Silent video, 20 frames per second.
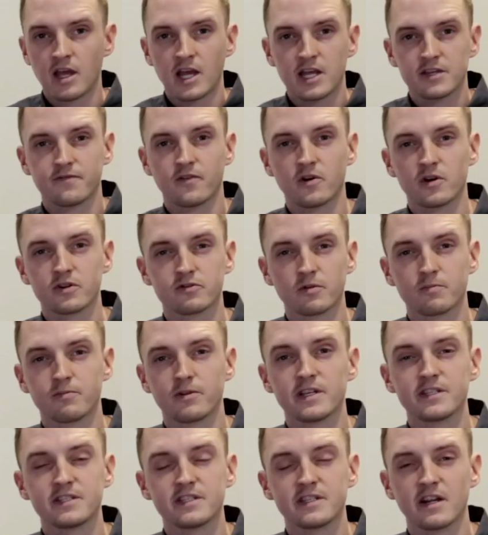As far as
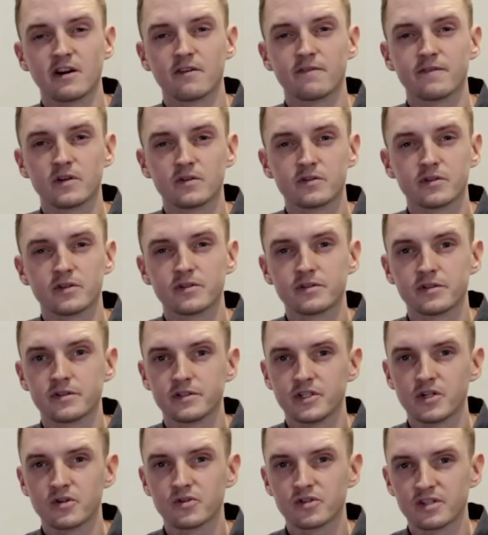replacing air filters,
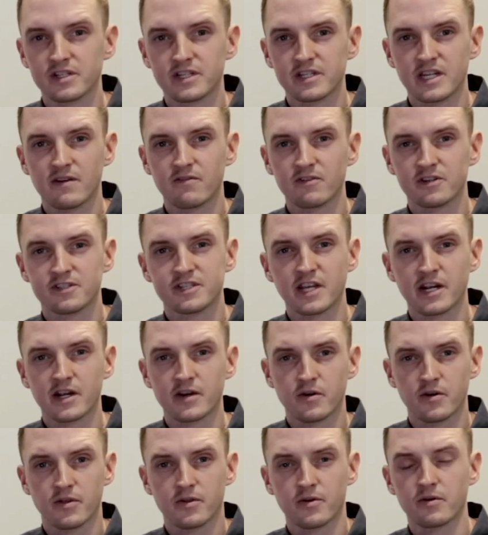usually every second
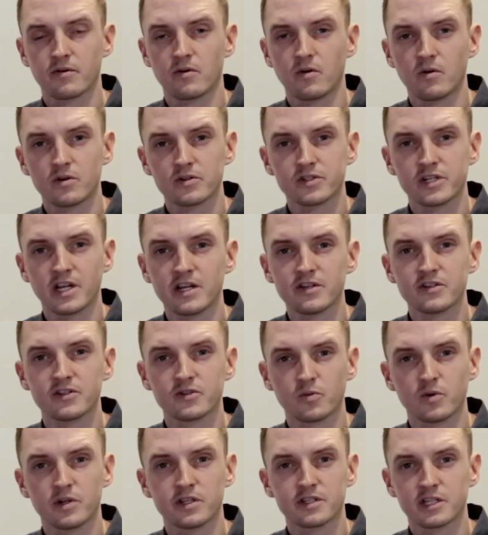or third oil change is
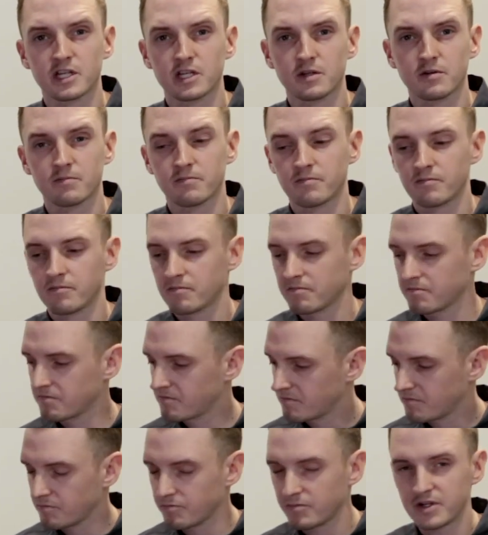when it's going to
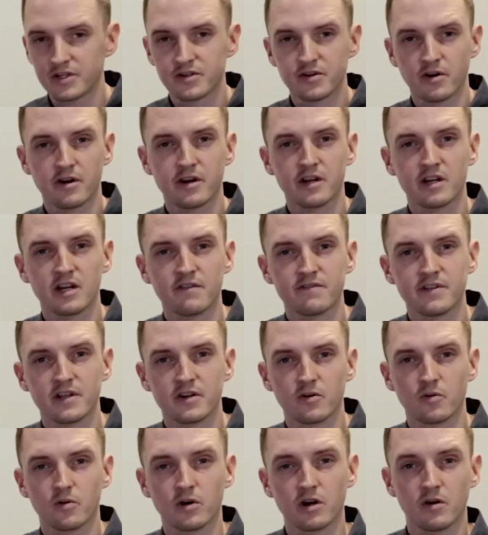be dirty enough that
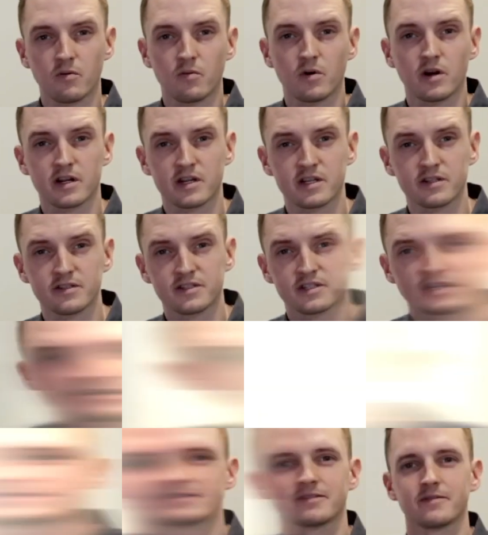you're going to want to consider
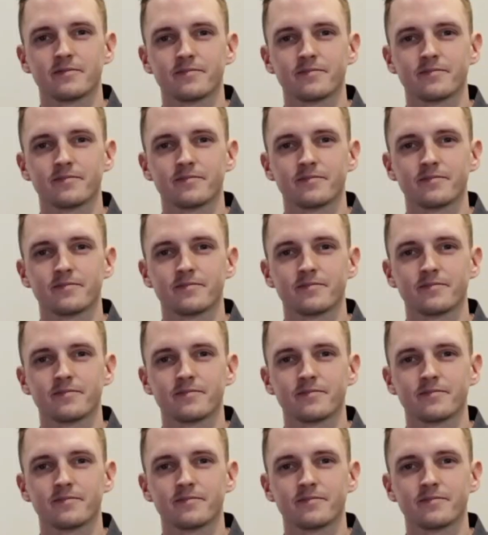it.